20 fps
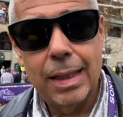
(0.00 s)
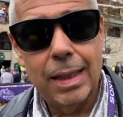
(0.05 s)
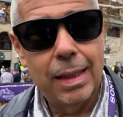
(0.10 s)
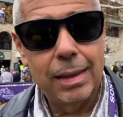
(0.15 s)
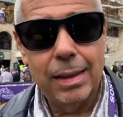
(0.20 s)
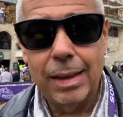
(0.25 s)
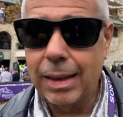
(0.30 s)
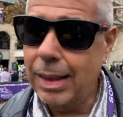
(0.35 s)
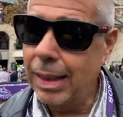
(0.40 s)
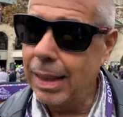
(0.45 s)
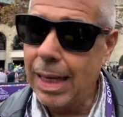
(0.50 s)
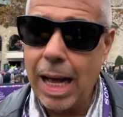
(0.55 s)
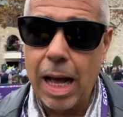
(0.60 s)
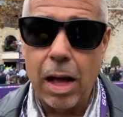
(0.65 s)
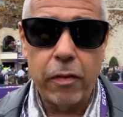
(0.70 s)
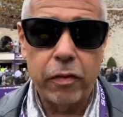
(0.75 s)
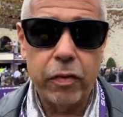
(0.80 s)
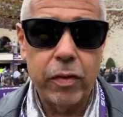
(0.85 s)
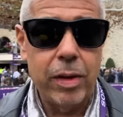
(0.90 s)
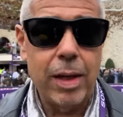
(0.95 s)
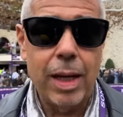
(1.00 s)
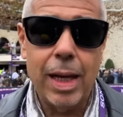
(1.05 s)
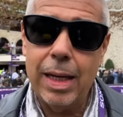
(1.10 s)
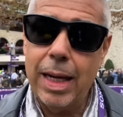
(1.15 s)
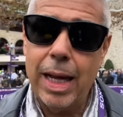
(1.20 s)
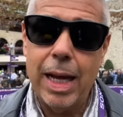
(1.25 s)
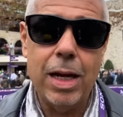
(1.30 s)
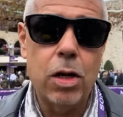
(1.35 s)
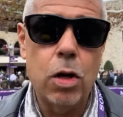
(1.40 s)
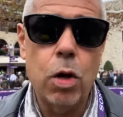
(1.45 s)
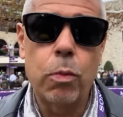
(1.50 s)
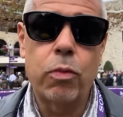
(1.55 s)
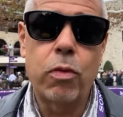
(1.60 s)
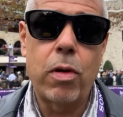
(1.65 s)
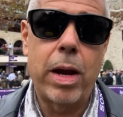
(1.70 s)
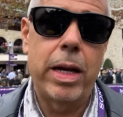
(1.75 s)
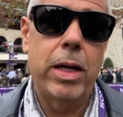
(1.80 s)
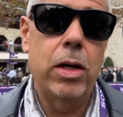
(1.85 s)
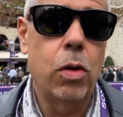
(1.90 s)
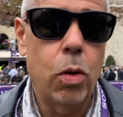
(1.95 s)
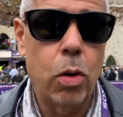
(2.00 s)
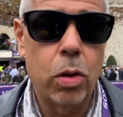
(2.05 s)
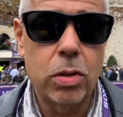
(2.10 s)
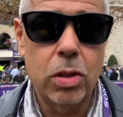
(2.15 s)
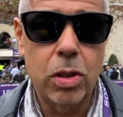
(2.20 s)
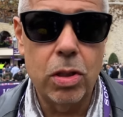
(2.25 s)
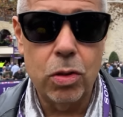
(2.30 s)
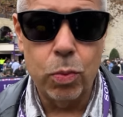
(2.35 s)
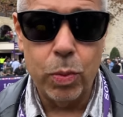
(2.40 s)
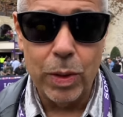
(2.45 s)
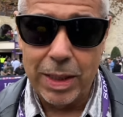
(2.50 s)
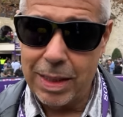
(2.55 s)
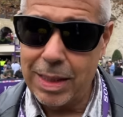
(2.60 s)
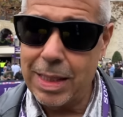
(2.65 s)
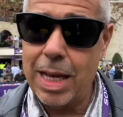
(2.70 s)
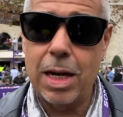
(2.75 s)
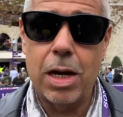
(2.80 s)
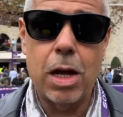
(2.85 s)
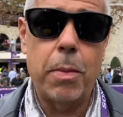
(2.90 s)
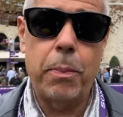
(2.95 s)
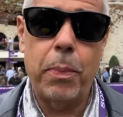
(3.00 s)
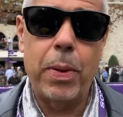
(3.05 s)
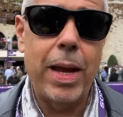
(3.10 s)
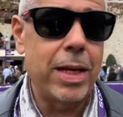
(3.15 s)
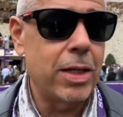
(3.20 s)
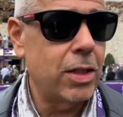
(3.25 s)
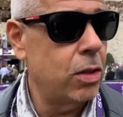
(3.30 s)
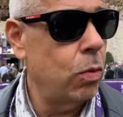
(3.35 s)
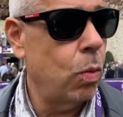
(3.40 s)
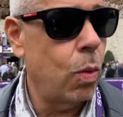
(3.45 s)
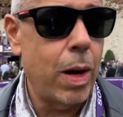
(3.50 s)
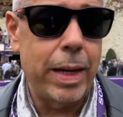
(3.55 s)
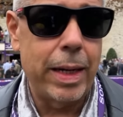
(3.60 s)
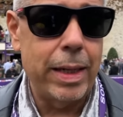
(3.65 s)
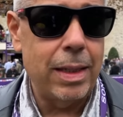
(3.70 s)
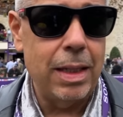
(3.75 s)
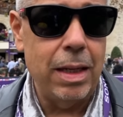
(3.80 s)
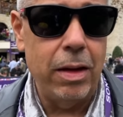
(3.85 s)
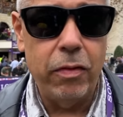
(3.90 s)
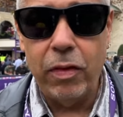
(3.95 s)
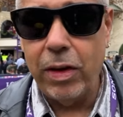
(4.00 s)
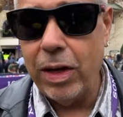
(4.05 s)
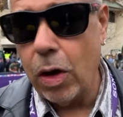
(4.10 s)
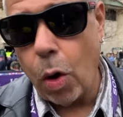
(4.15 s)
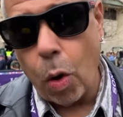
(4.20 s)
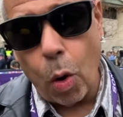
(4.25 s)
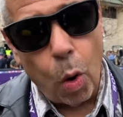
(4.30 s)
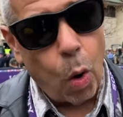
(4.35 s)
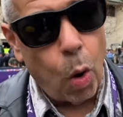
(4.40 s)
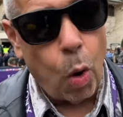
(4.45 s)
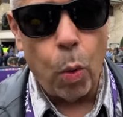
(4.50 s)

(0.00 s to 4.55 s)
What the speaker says: The Godolphin and Aidan O'Brien horses, we said on Pass the Wire TV all